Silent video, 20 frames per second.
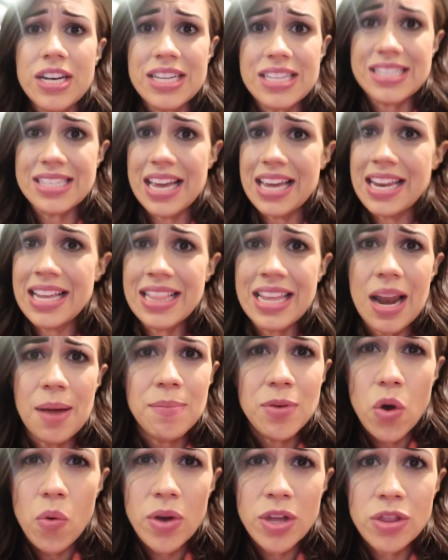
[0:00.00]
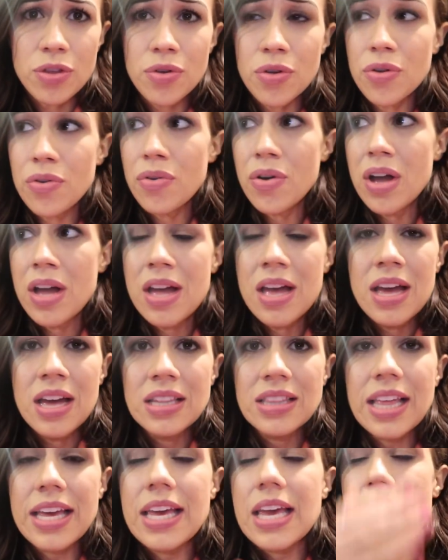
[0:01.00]
and exciting that I'm going through,
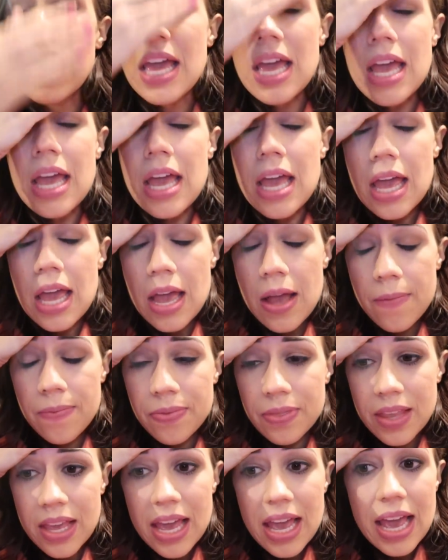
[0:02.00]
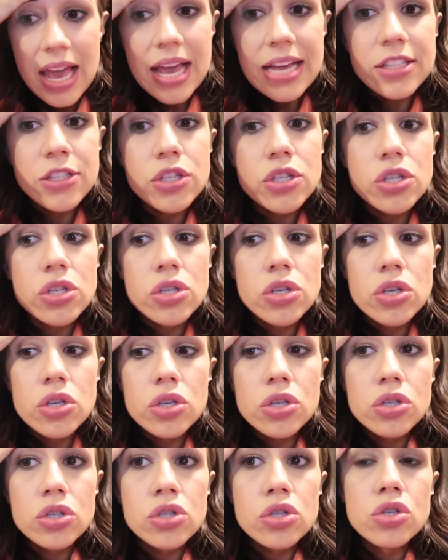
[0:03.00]
like,
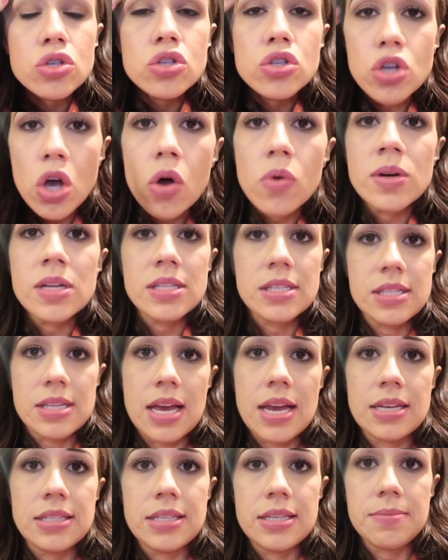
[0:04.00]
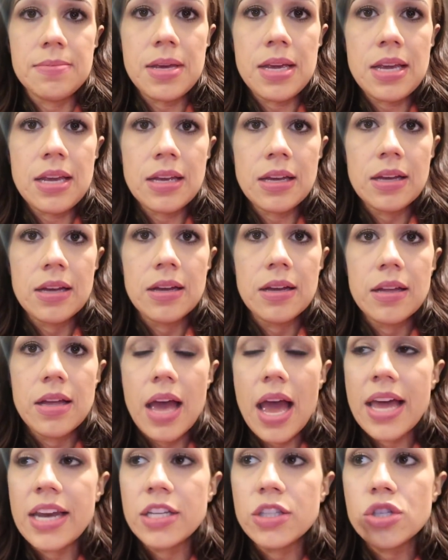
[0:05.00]
it's so insane to me.
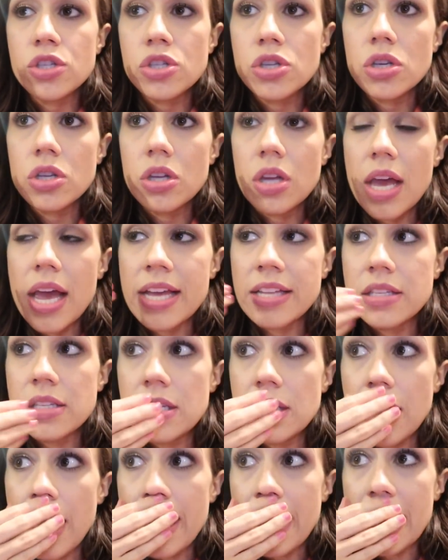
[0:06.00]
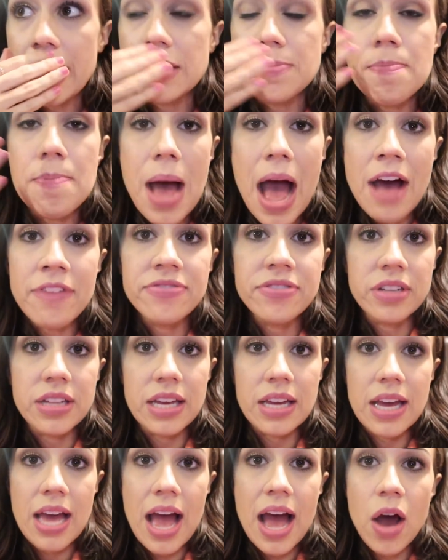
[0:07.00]
And it's it's like, it's
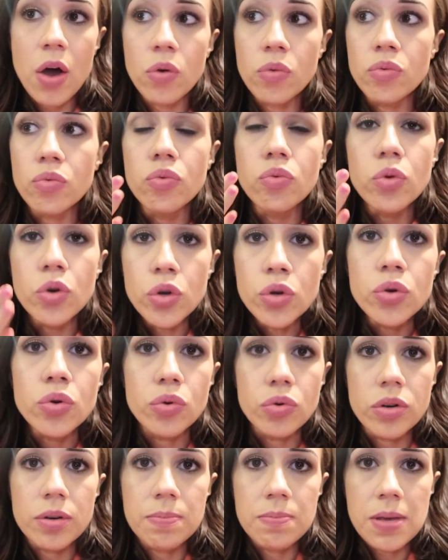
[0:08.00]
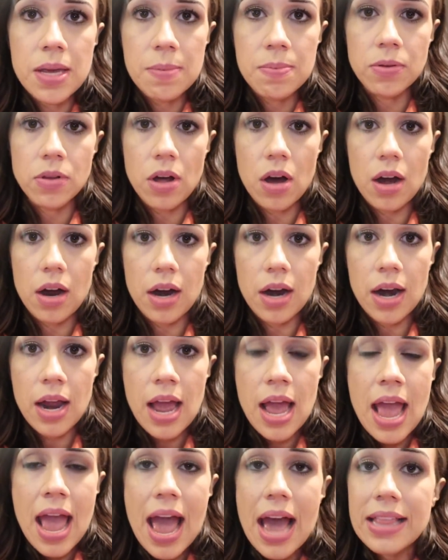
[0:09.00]
baffling how rude people are.
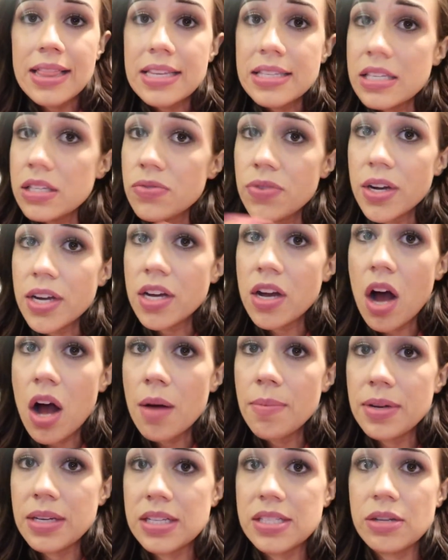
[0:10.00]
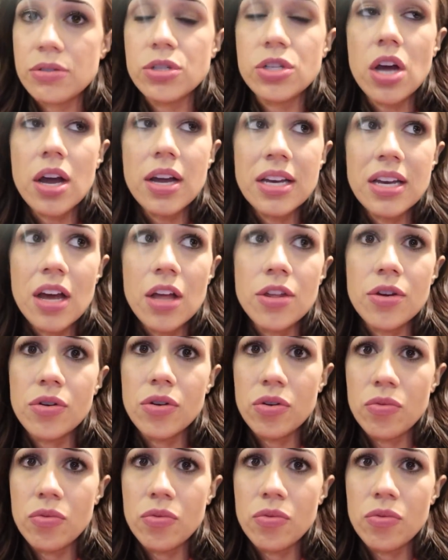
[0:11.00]
And this is very common, because I was talking to other